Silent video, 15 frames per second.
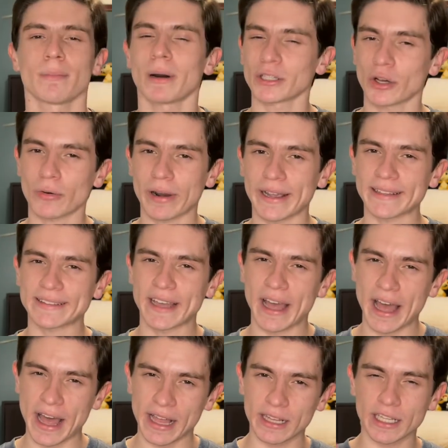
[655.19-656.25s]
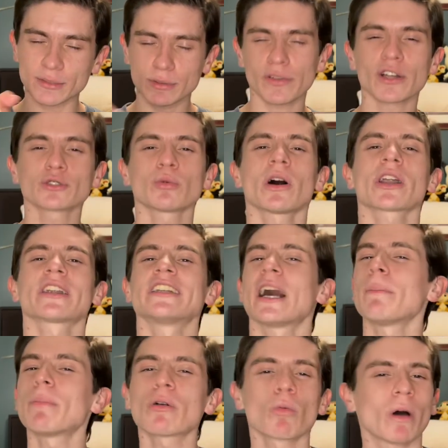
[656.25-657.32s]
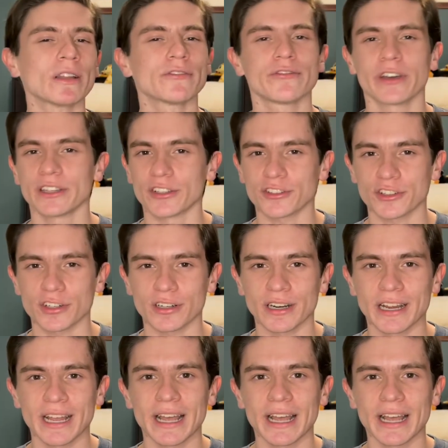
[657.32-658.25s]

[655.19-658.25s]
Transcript: But alright, let's move on to our number 1 finisher.